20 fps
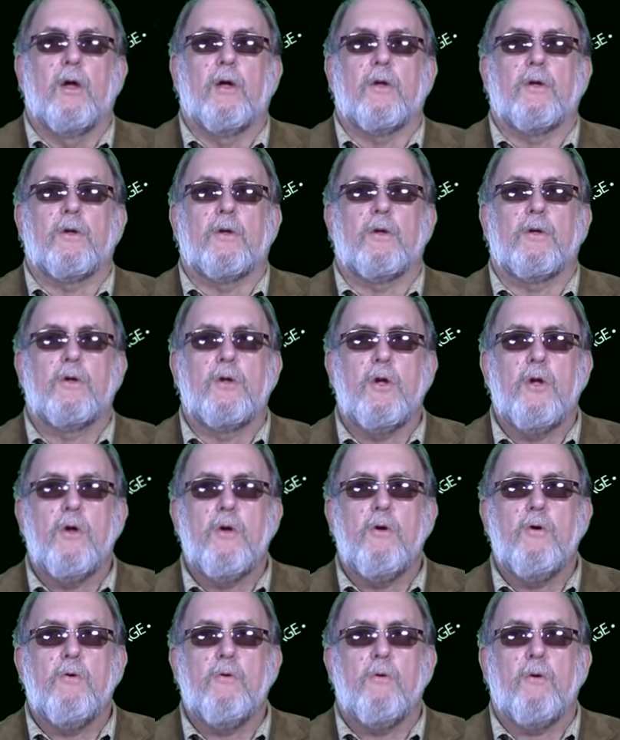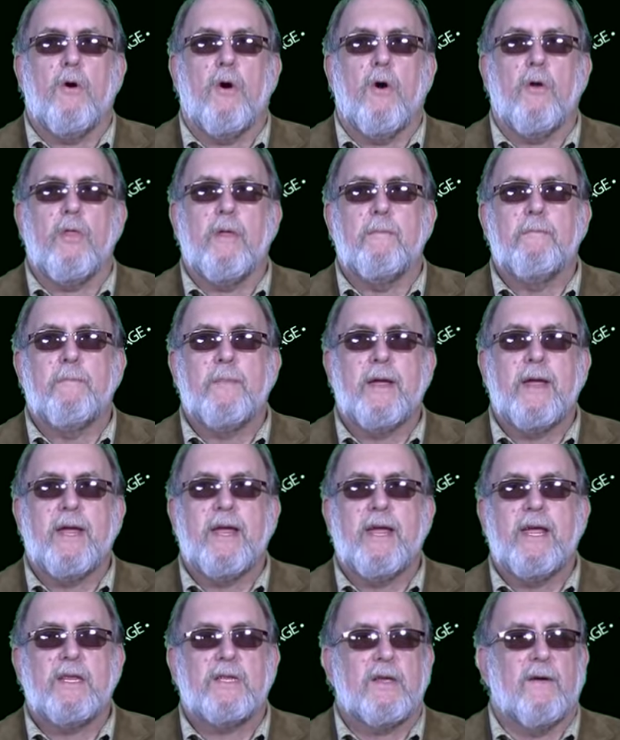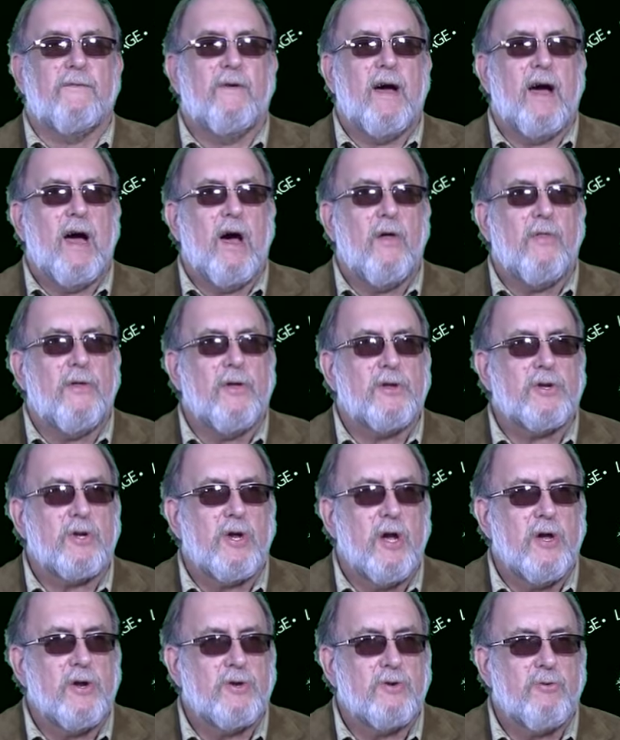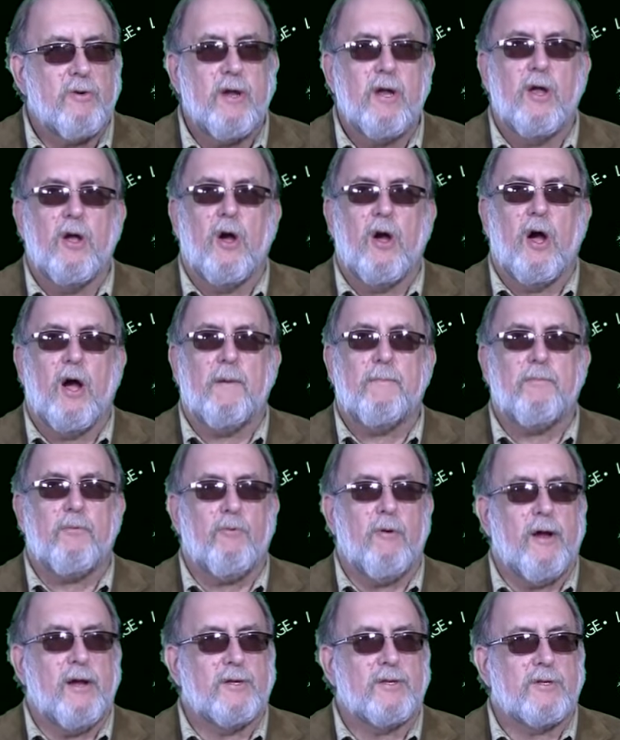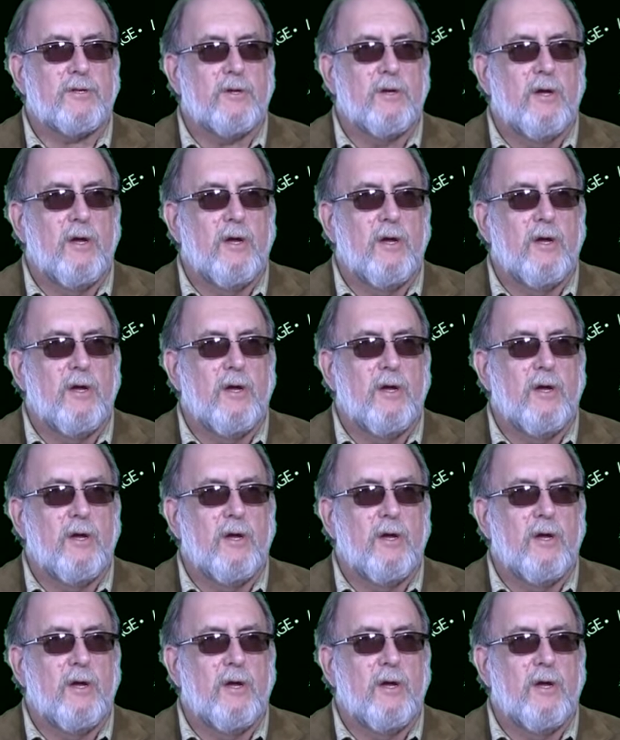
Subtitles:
You are the means of how this country operates.